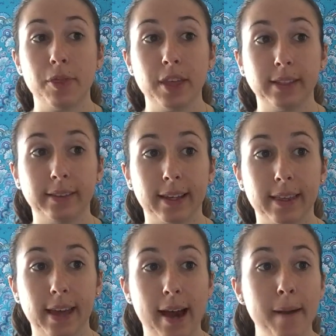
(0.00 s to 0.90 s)
things like
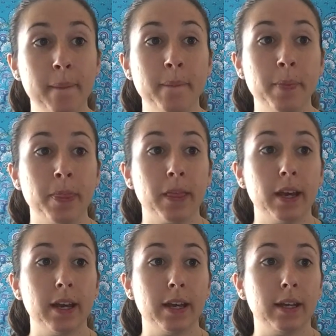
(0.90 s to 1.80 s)
that.
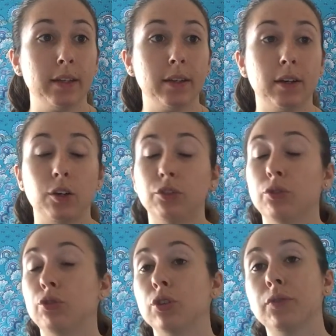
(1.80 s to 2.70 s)
And
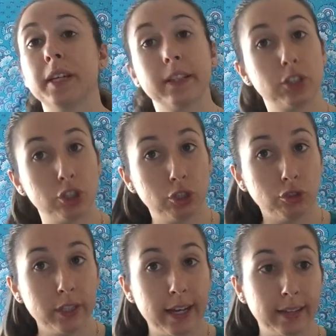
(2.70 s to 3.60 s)
also surveying the
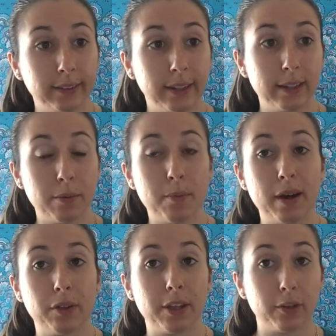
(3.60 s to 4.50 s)
children, asking them
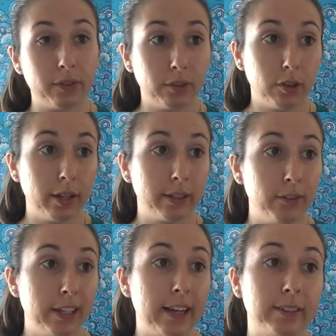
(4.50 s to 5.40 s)
about their physical
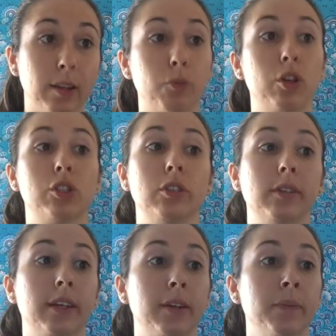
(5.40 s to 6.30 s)
activity, asking them questions
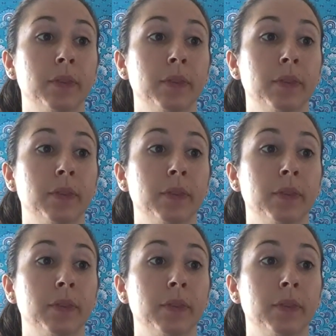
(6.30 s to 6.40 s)
like,